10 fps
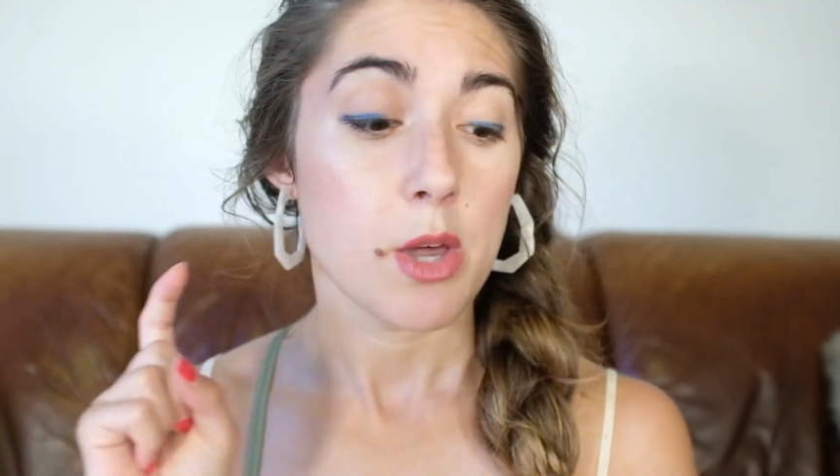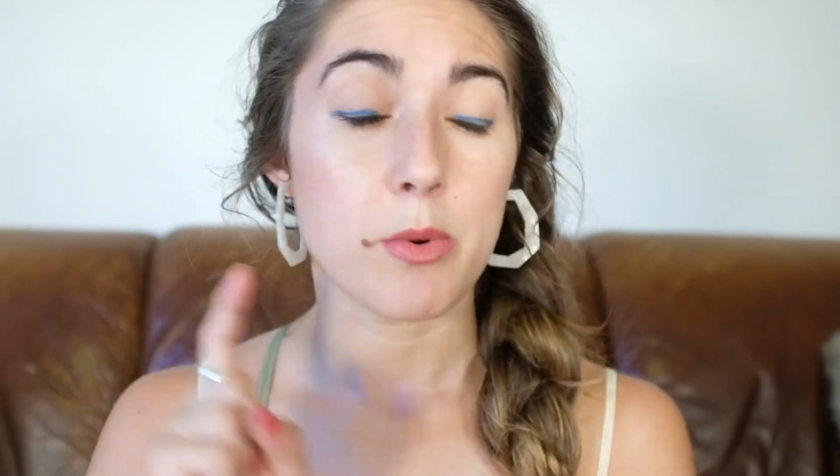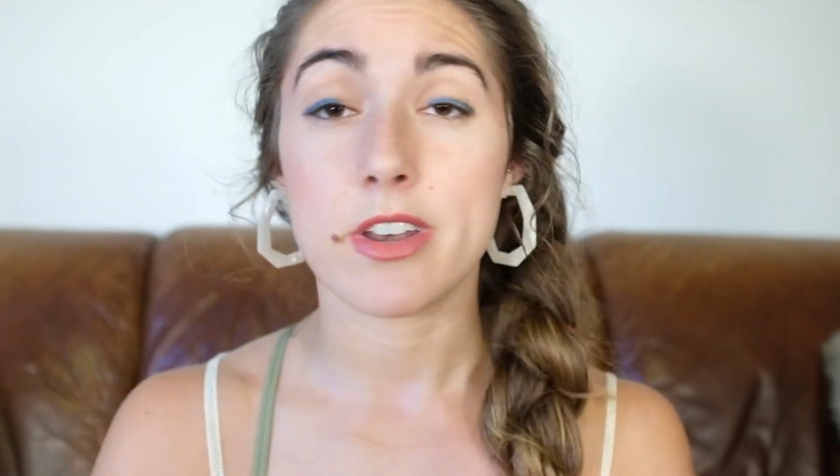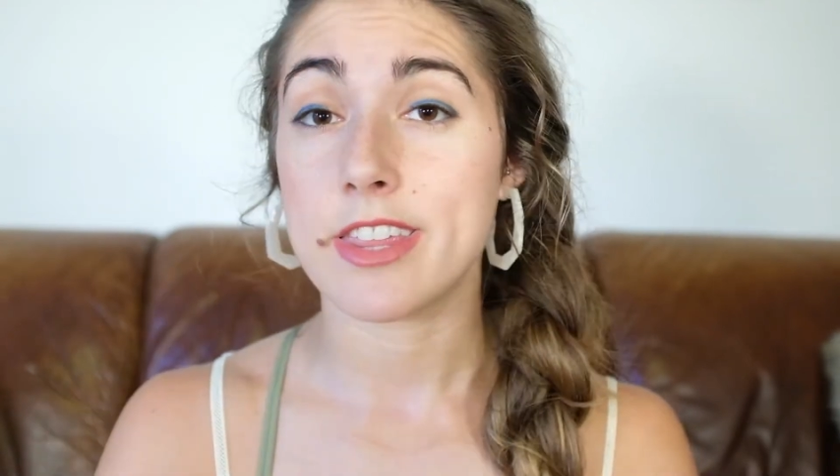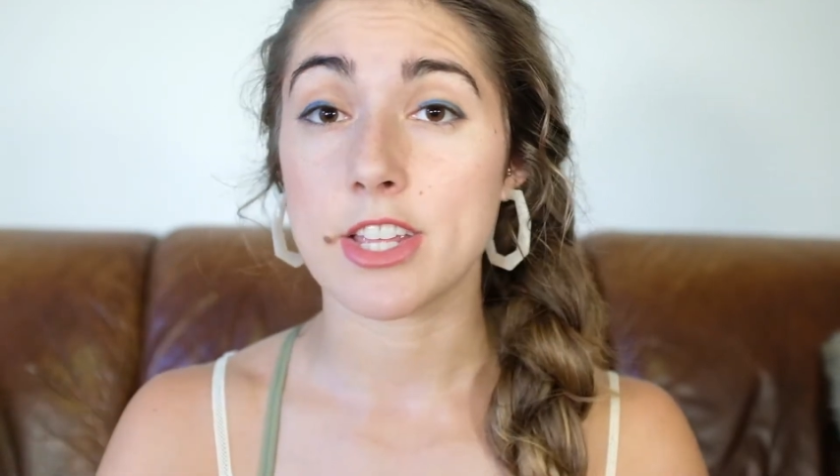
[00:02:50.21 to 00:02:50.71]

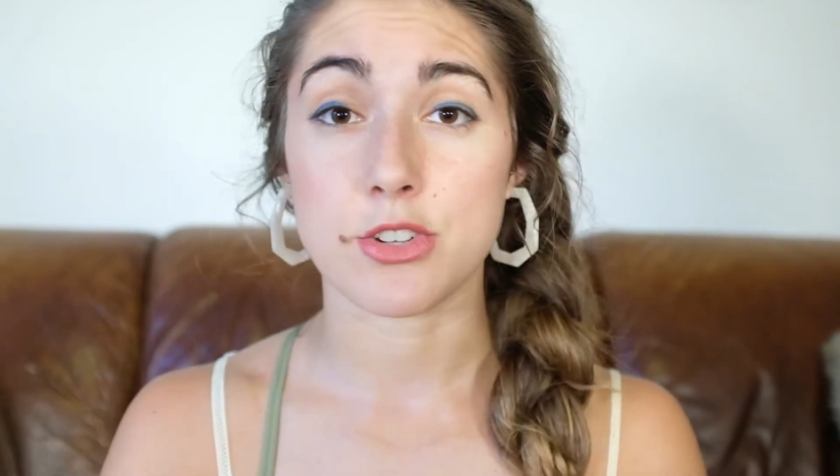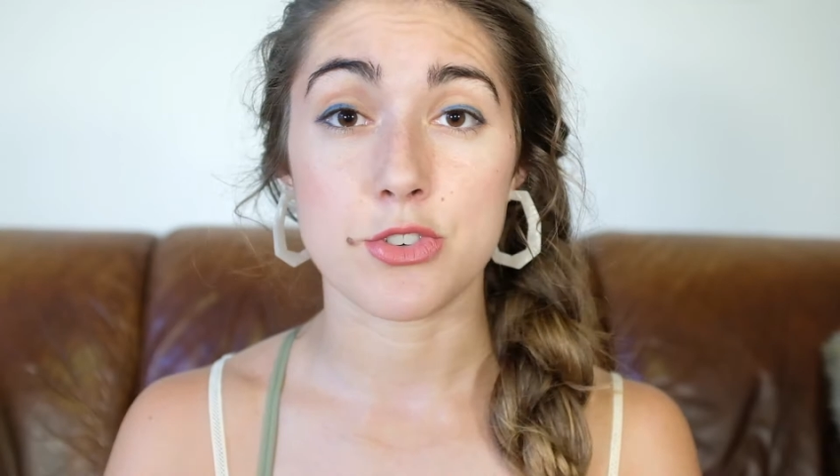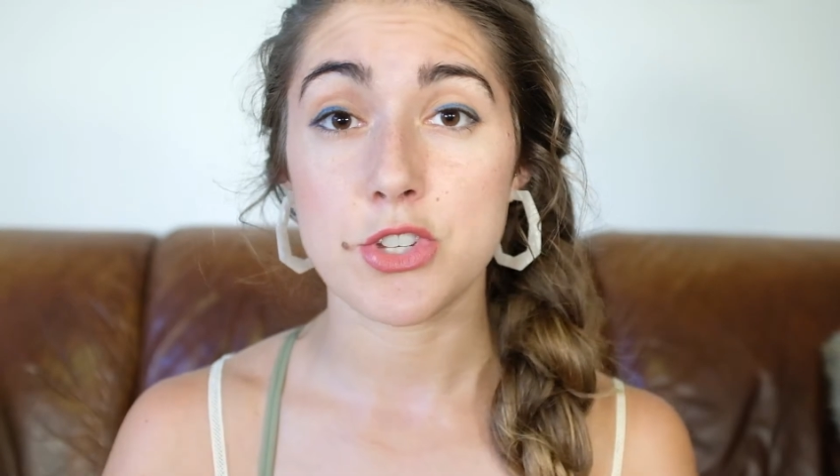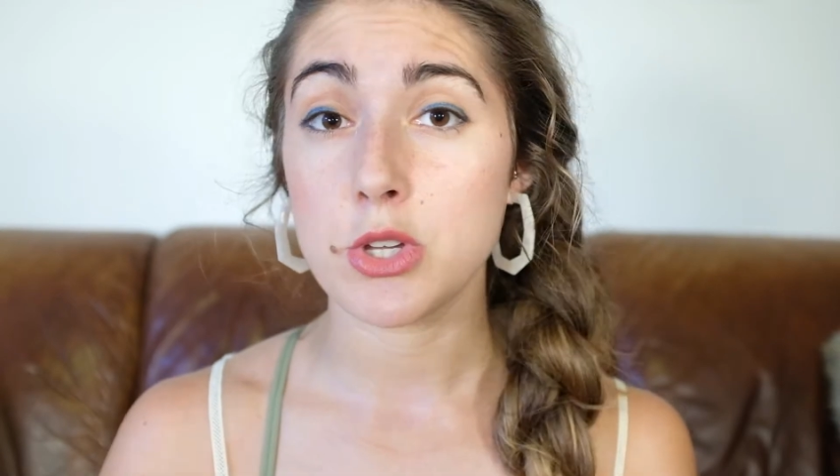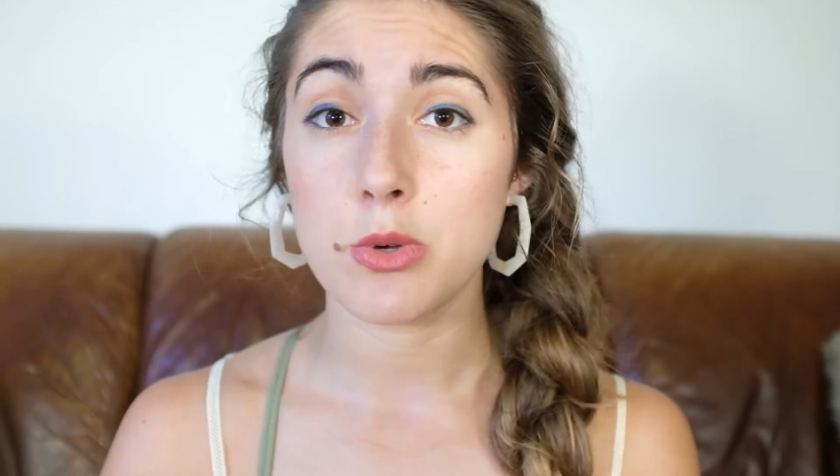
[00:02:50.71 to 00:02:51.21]
when things are
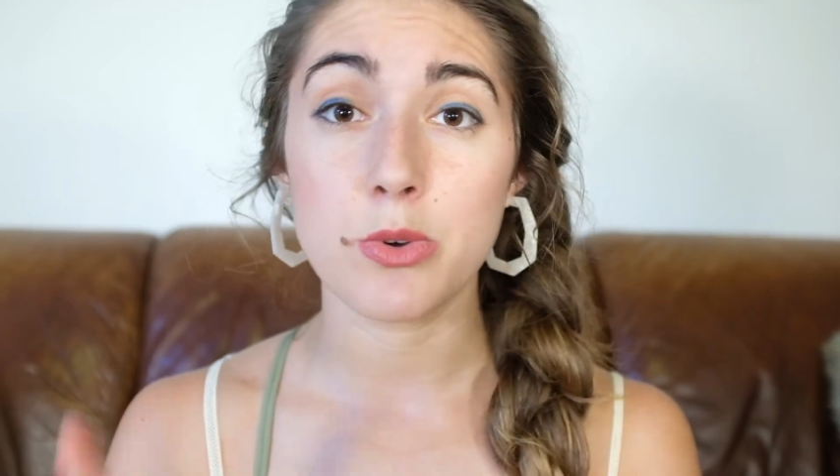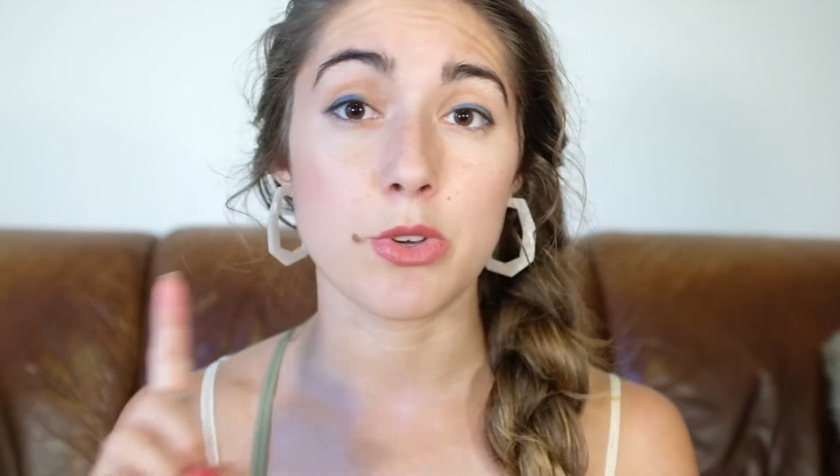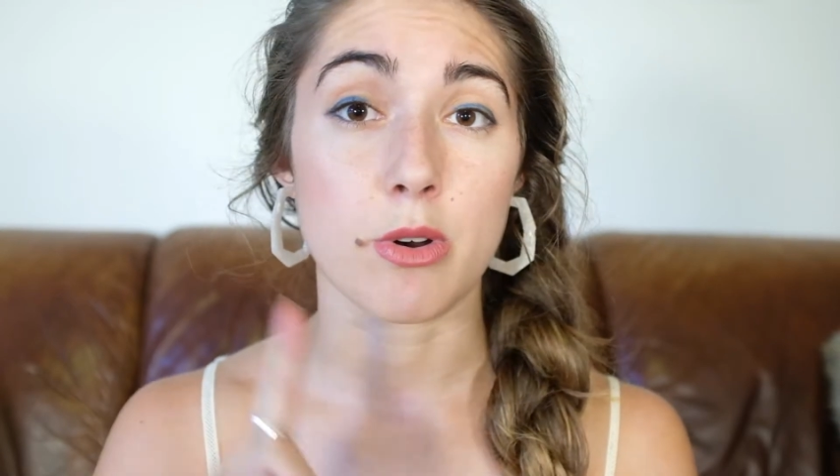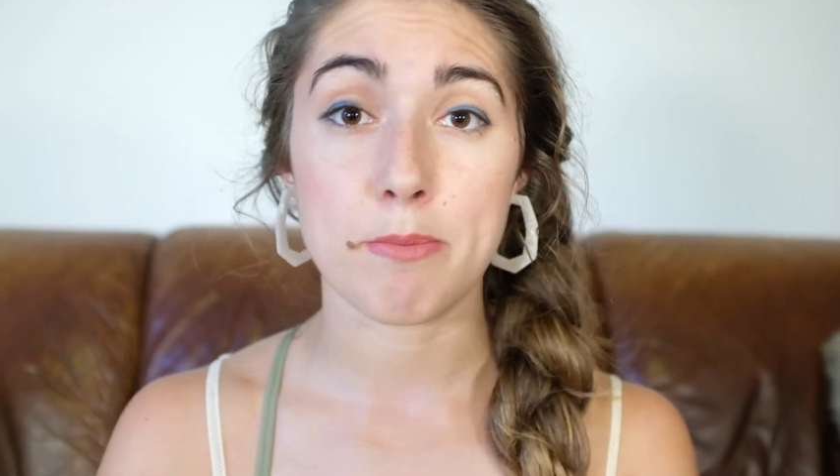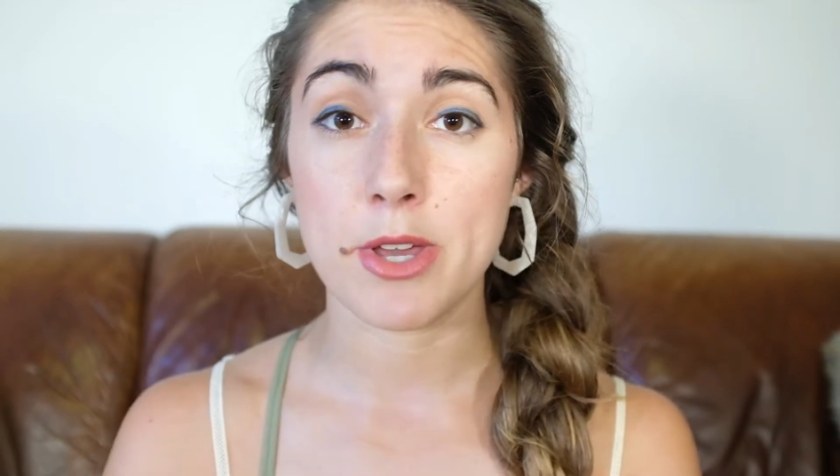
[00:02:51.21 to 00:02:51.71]
due,
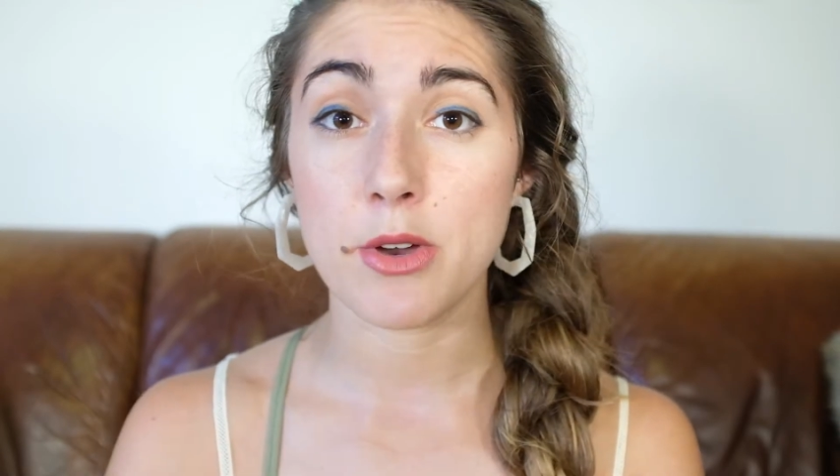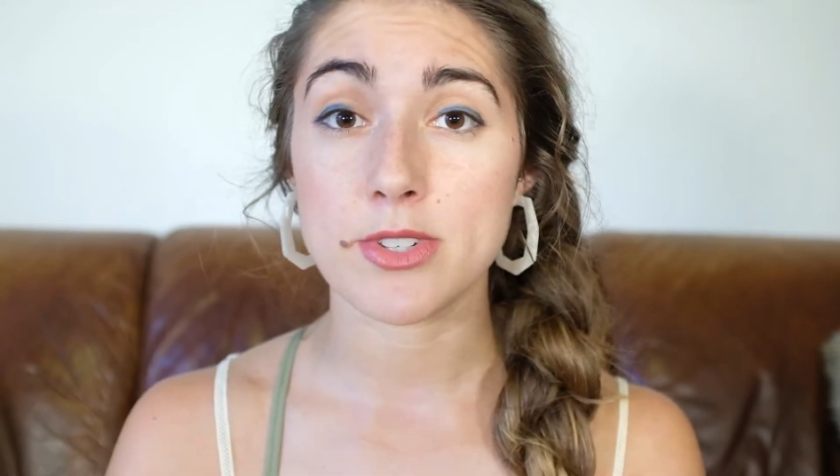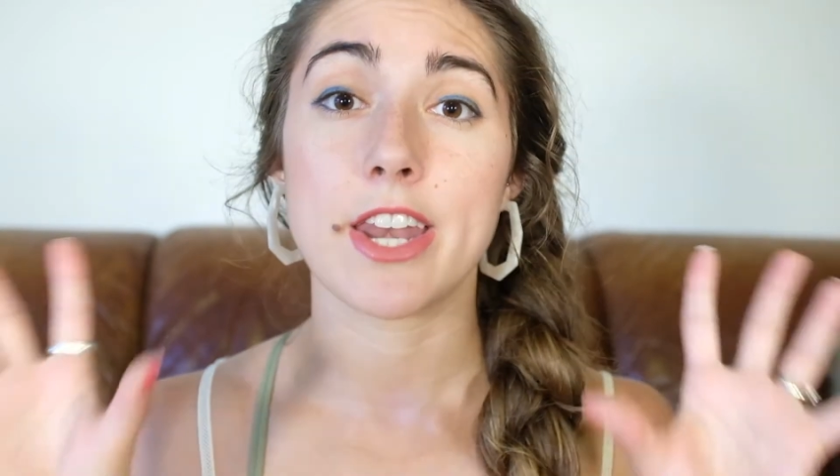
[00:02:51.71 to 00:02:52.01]
your bills,